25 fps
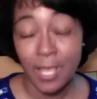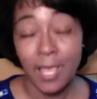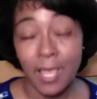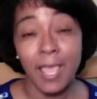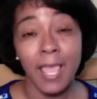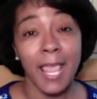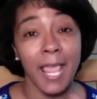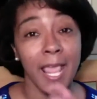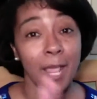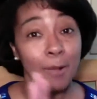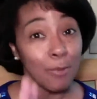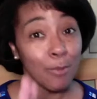
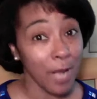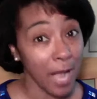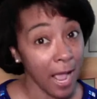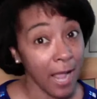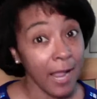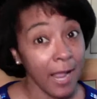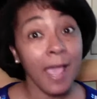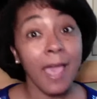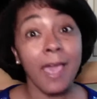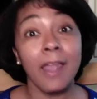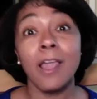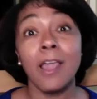And when I
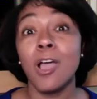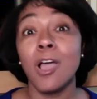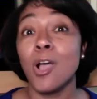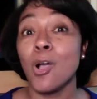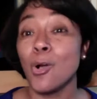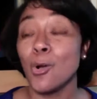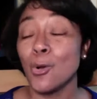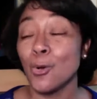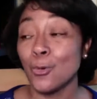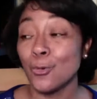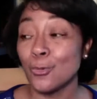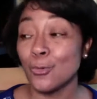got
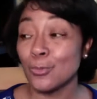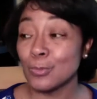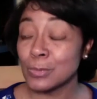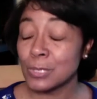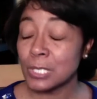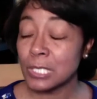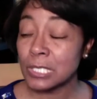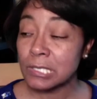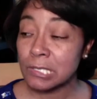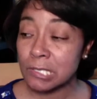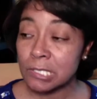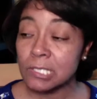home,
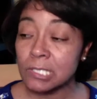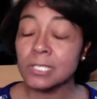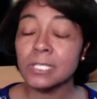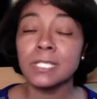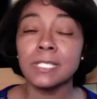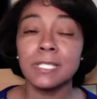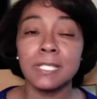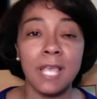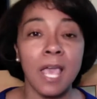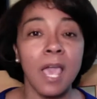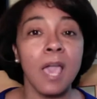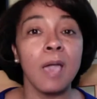took the
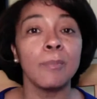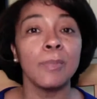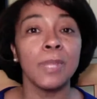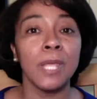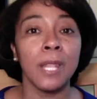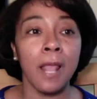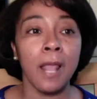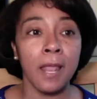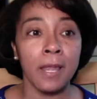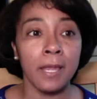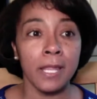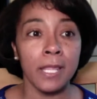time that
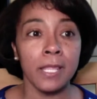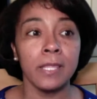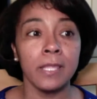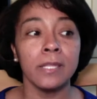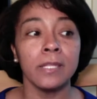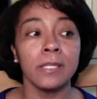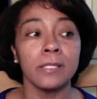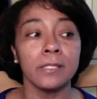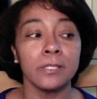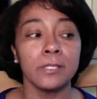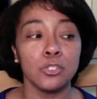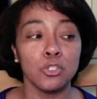I
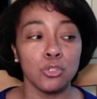needed